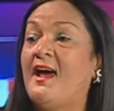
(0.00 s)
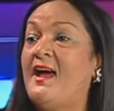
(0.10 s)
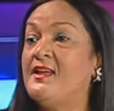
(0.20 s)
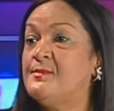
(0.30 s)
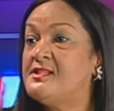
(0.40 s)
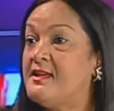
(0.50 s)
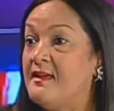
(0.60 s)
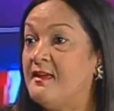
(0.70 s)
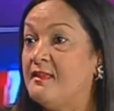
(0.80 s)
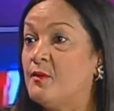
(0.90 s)
I am
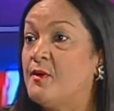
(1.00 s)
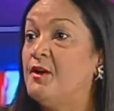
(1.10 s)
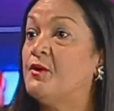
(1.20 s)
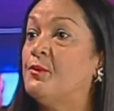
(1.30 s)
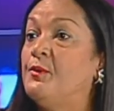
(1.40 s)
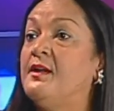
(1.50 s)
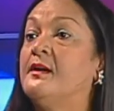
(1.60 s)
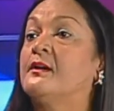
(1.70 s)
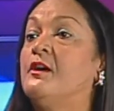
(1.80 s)
saying that we're not only a